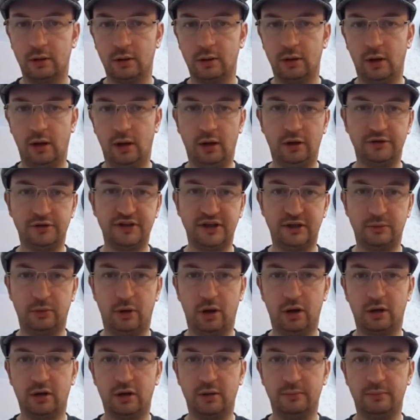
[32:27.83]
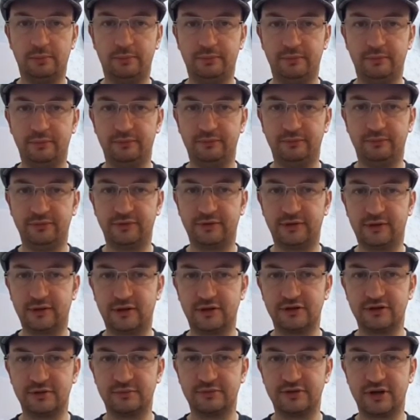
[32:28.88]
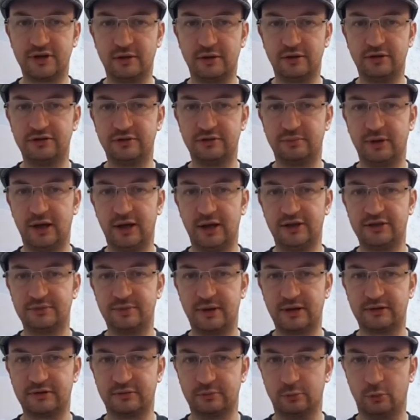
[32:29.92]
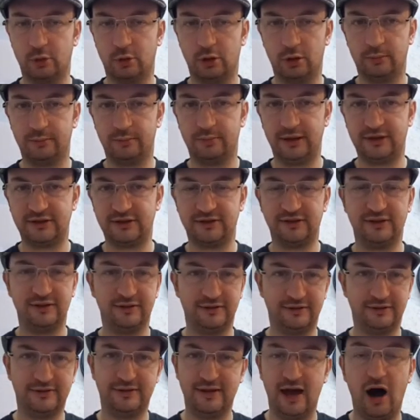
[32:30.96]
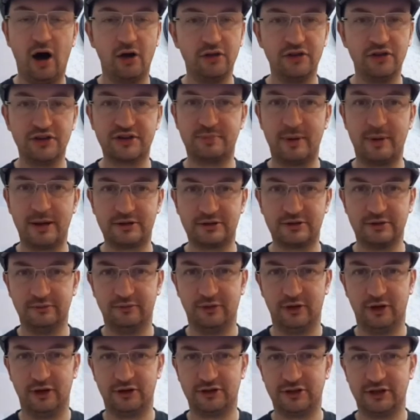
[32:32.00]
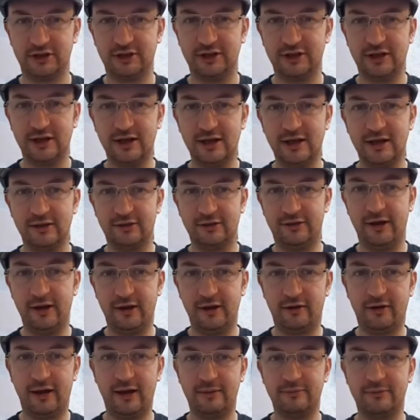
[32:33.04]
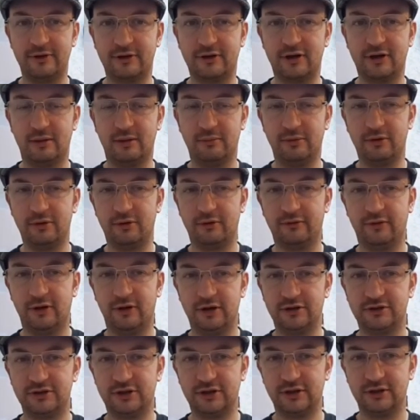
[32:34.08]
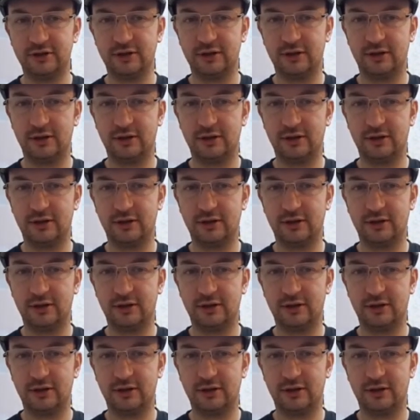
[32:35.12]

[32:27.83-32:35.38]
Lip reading: And I'll tell you what, because I'm so used to playing the Spectrum one, I'm better than on the Spectrum version than I am the Commodore version.